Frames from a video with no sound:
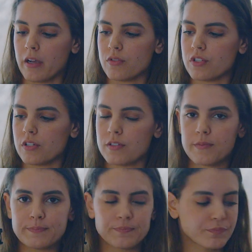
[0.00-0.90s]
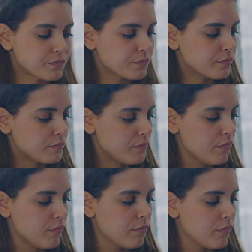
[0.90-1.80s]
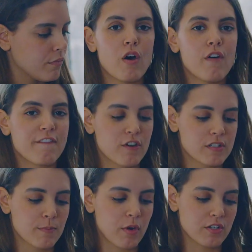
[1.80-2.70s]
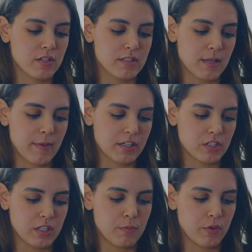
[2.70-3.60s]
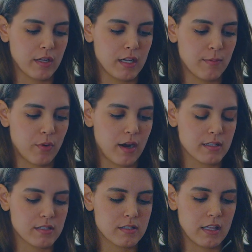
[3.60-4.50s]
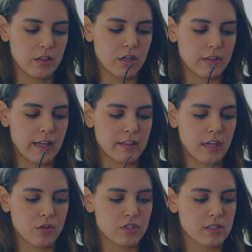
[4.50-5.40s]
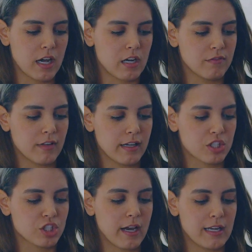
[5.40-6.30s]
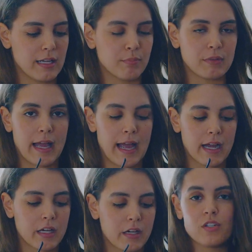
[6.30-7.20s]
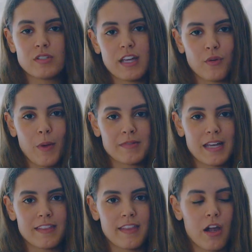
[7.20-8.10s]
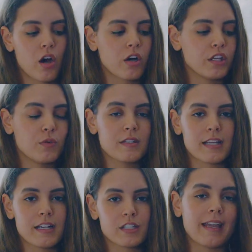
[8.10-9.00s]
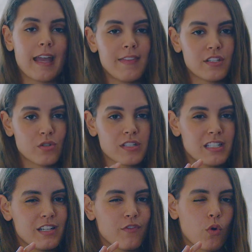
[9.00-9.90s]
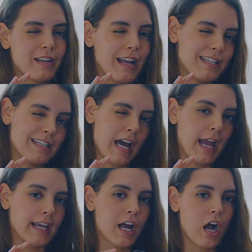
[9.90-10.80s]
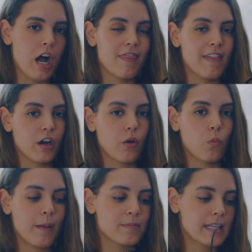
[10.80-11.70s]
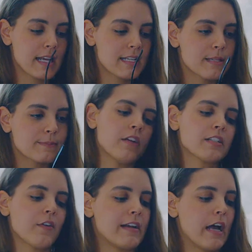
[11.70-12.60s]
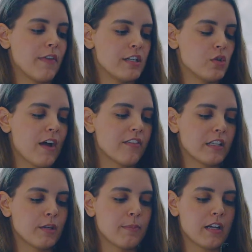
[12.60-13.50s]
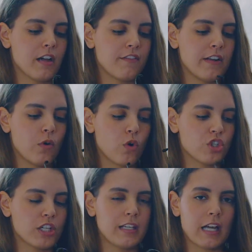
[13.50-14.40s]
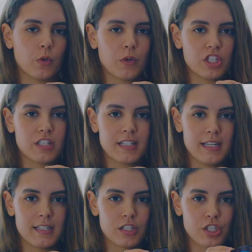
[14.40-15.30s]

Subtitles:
Ocushield. So first impressions, I'm actually pretty impressed. They look like they are just kind of like a shiny black. They do say on their website that they are unisex. Again, these are $64.99 on their website. And I'll say right now, they do have a little bit of an orangey yellowish tint